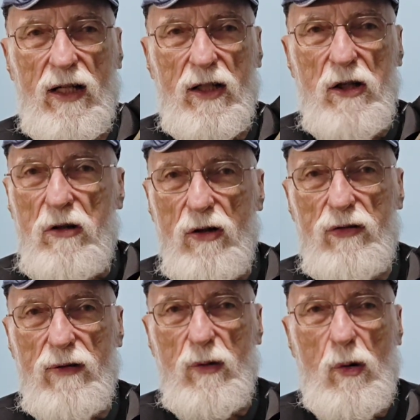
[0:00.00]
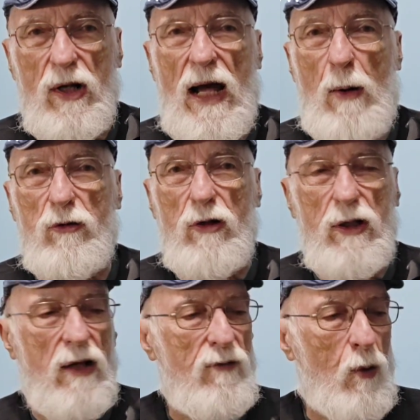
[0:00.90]
conducive to what I was
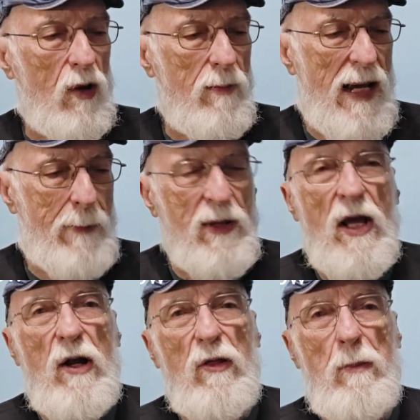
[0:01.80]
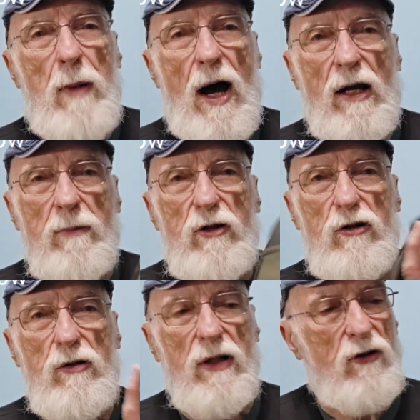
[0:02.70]
looking for in mine. The bottom, as
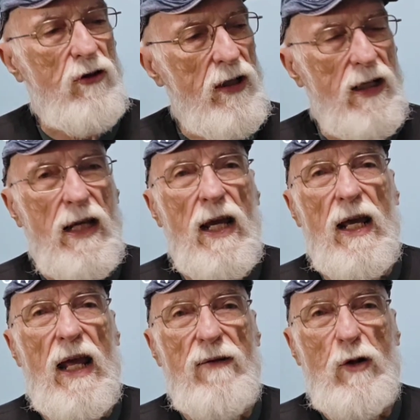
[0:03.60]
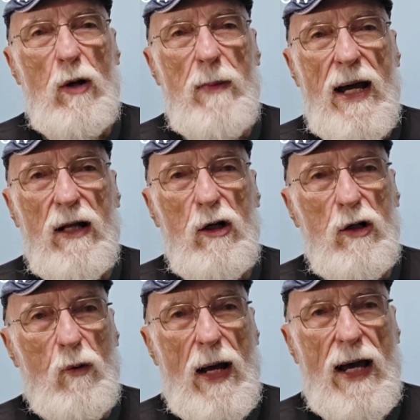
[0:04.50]
you can see, even though it might
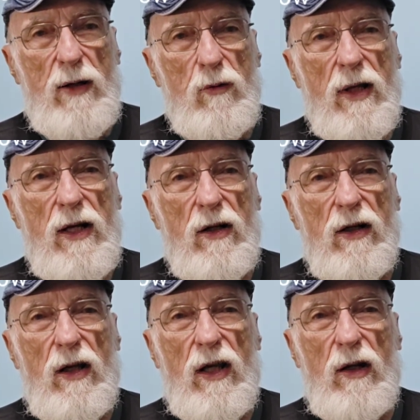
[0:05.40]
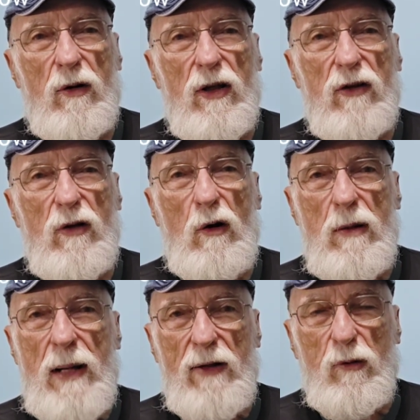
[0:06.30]
look wide on here, it's only
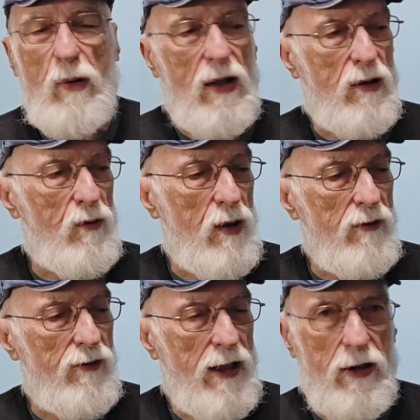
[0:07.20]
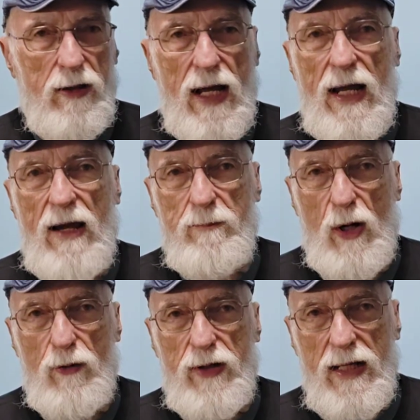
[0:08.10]
about the width of one finger. Now, I have
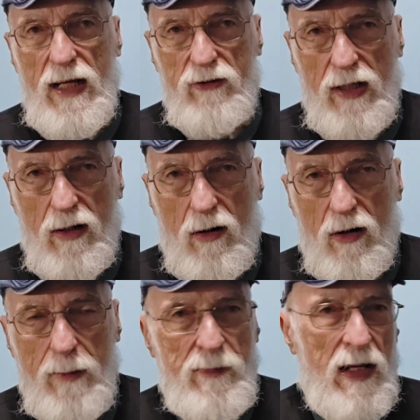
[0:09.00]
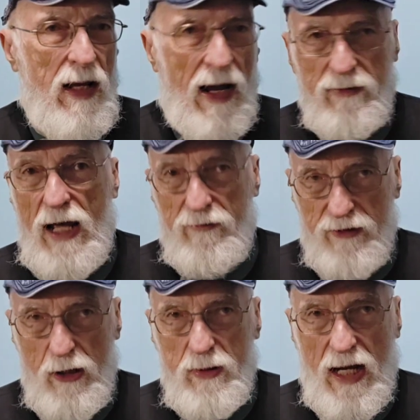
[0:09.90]
both DSLR, I've got
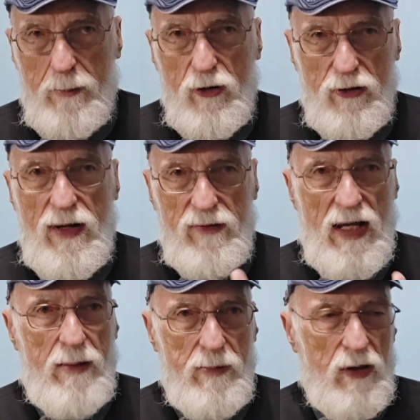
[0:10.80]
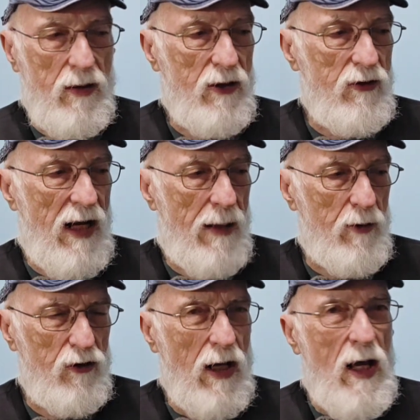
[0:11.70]
film cameras, and I've got mirrorless
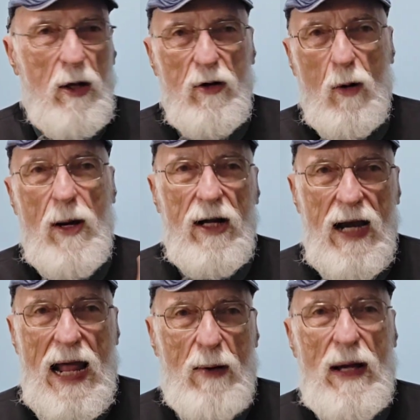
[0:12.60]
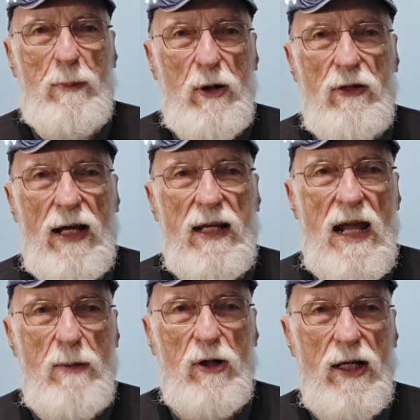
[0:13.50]
cameras. No matter how I put that
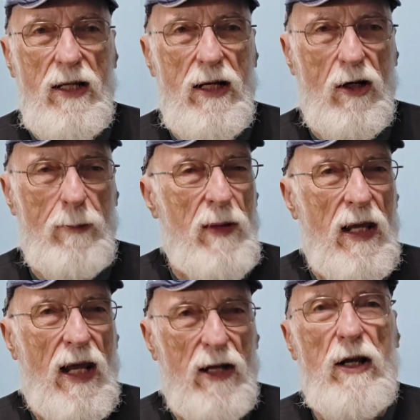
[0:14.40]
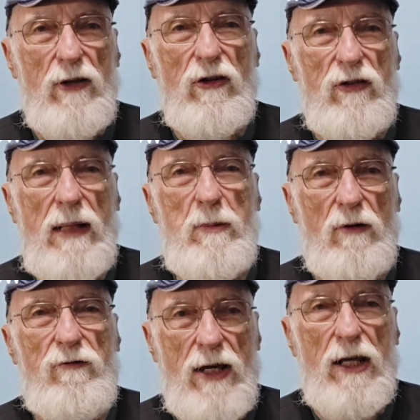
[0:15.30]
camera in here, it doesn't seem to
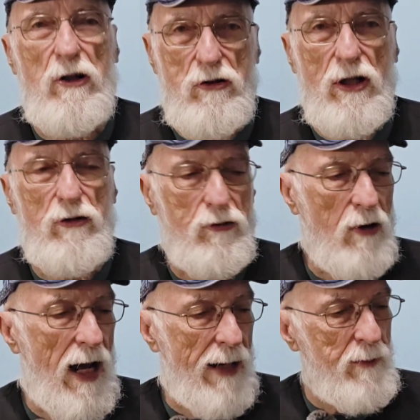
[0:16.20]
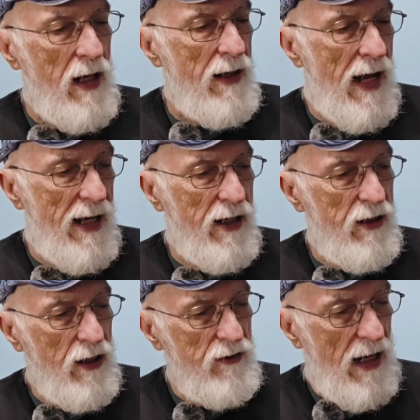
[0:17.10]
fit just right. Now, it
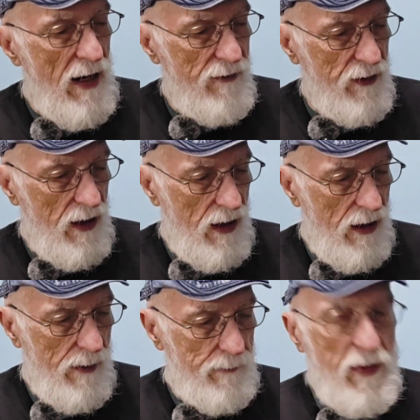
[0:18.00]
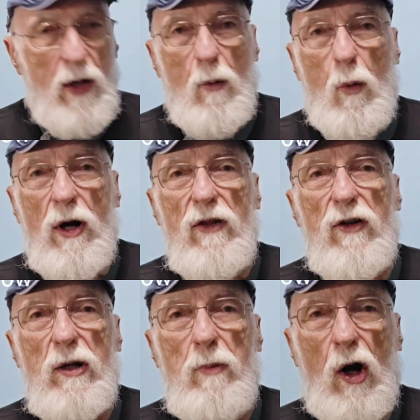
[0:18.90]
does have one of
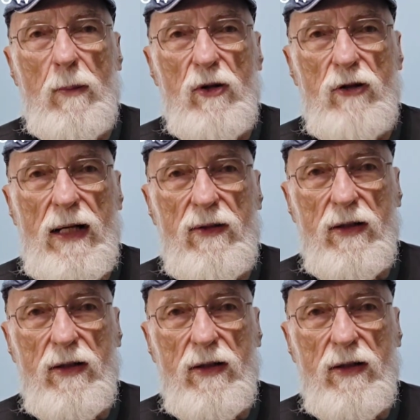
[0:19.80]
the compartments in it that